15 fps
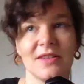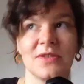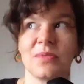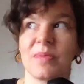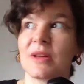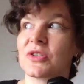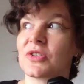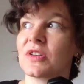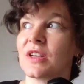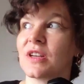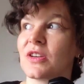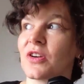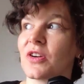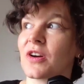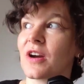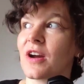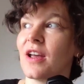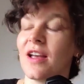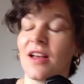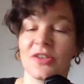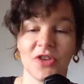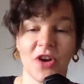as you mentioned in your
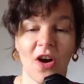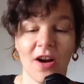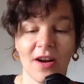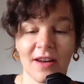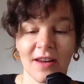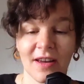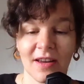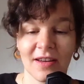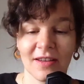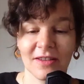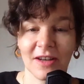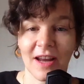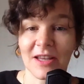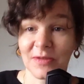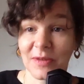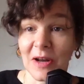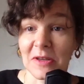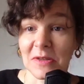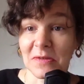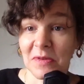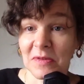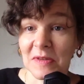talk in the last
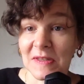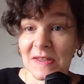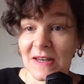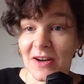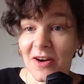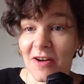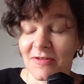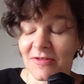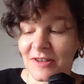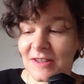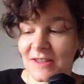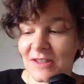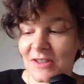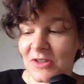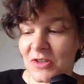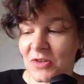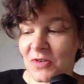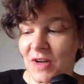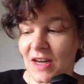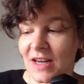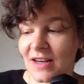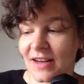Philosophy of the City conference in
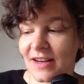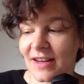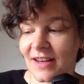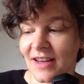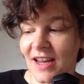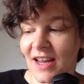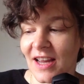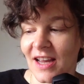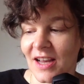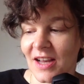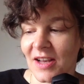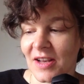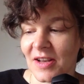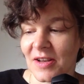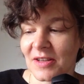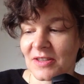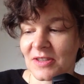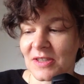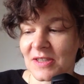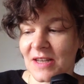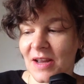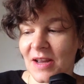Turin, like
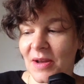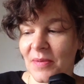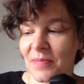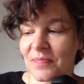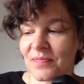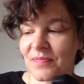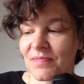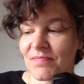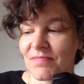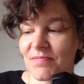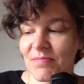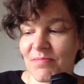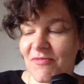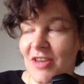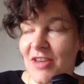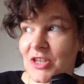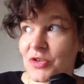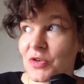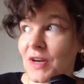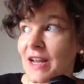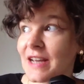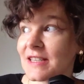just
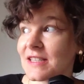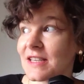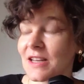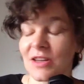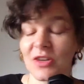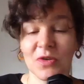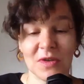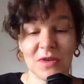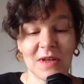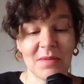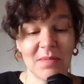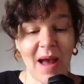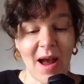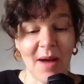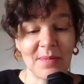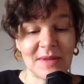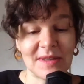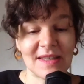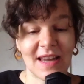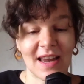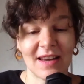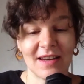visualizing using
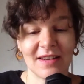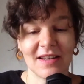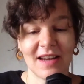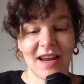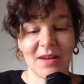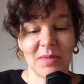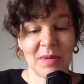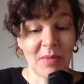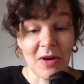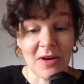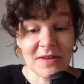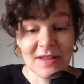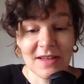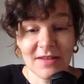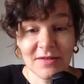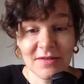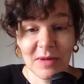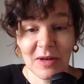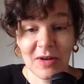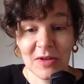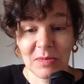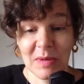maps can be positive
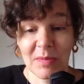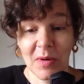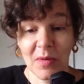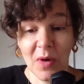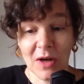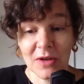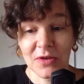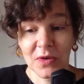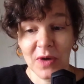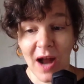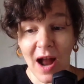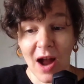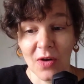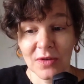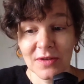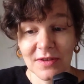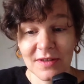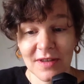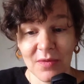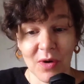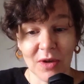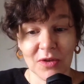because people want to count,
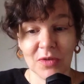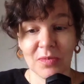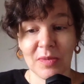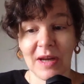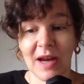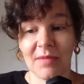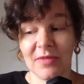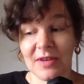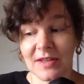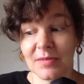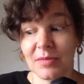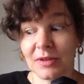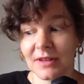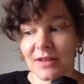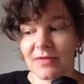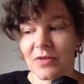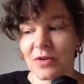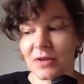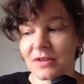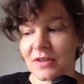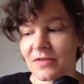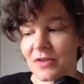they want to become visible, they
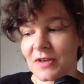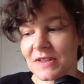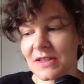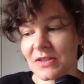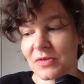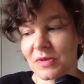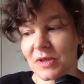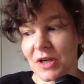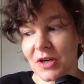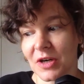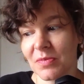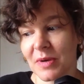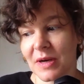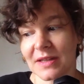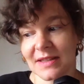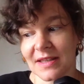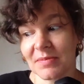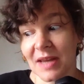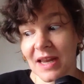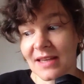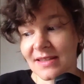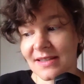want their voices to be heard. But in
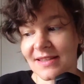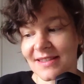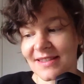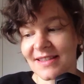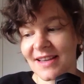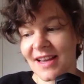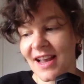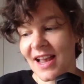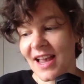some cases,